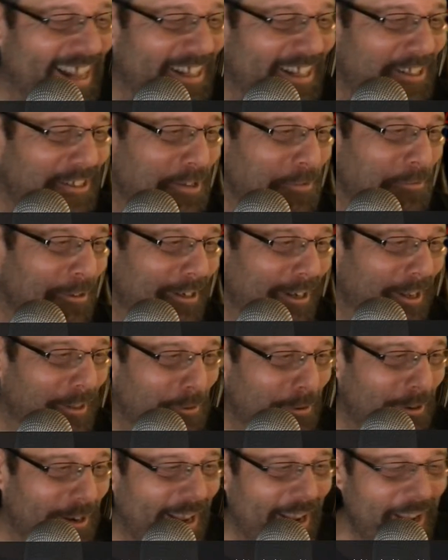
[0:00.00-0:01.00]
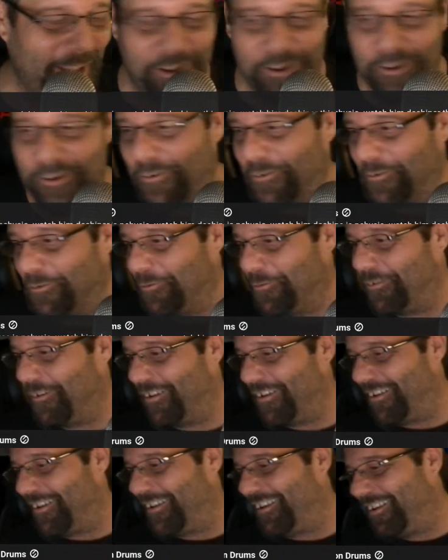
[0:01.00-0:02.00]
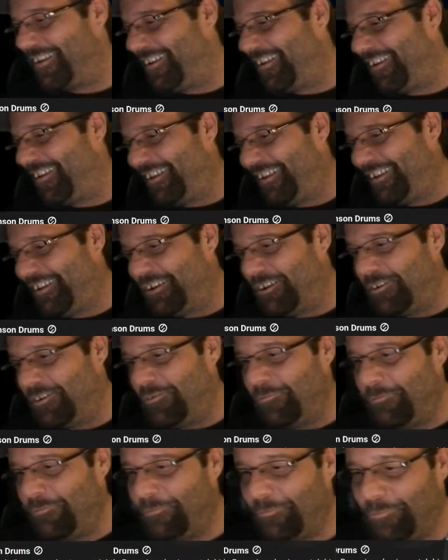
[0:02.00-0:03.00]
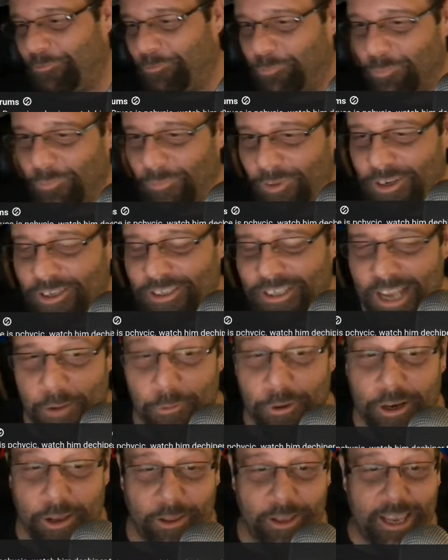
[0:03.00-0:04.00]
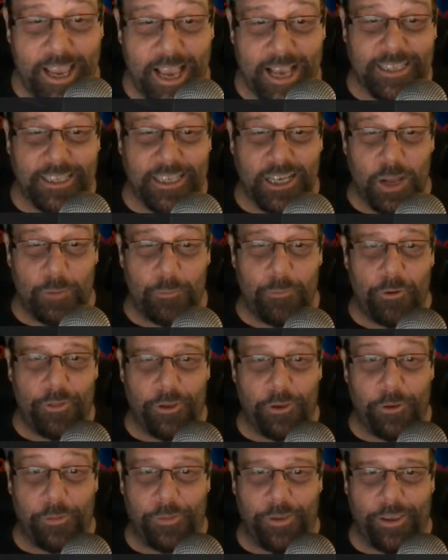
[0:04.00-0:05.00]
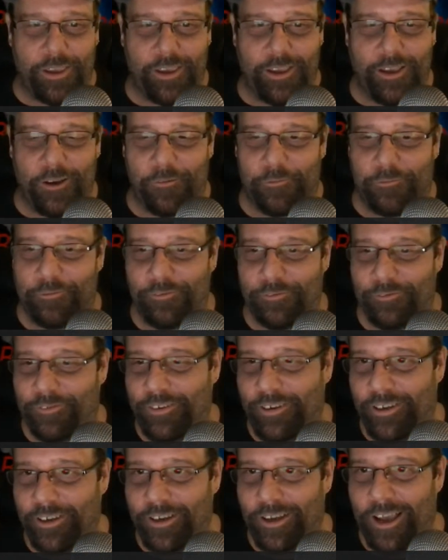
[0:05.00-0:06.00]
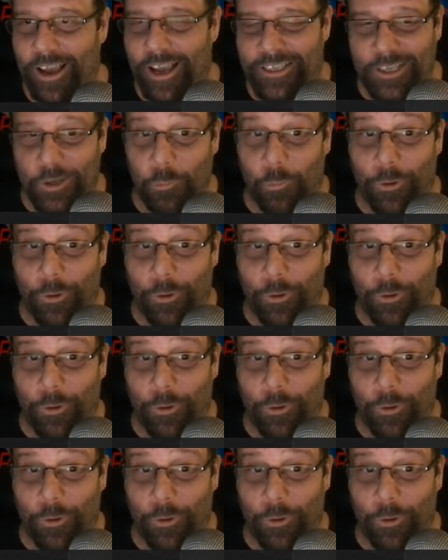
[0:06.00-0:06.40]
that to someone the other day. And I said, I'm going to guess the number that you're thinking of. I say